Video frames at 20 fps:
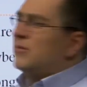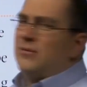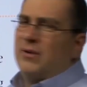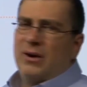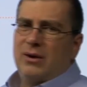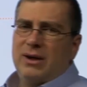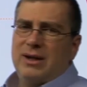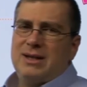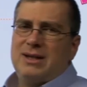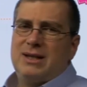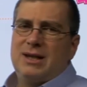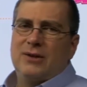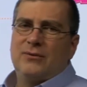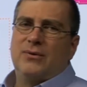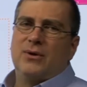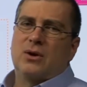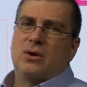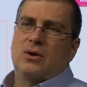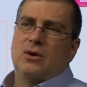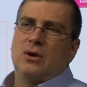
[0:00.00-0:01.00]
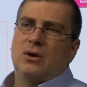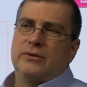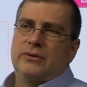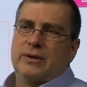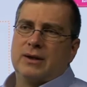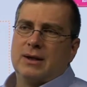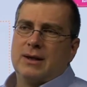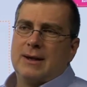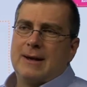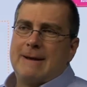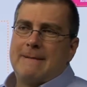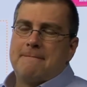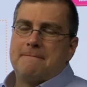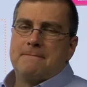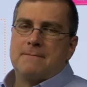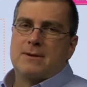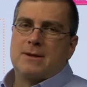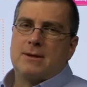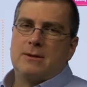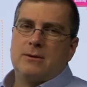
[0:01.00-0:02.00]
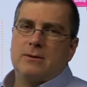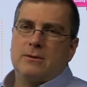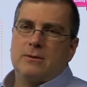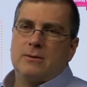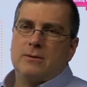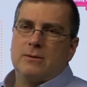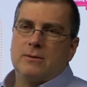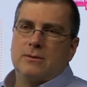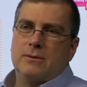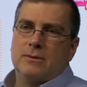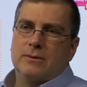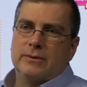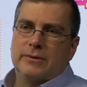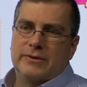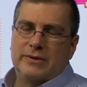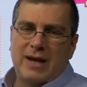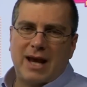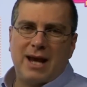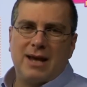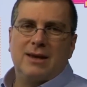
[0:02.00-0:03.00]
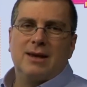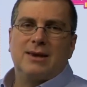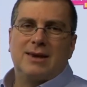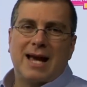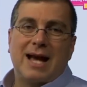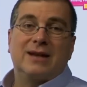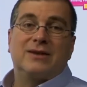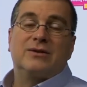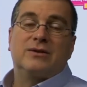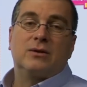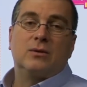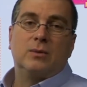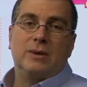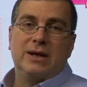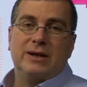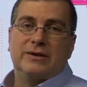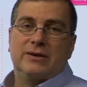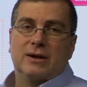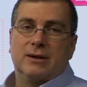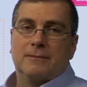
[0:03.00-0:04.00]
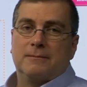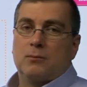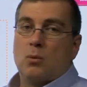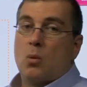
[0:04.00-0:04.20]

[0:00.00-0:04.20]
very difficult to say that that's the reason.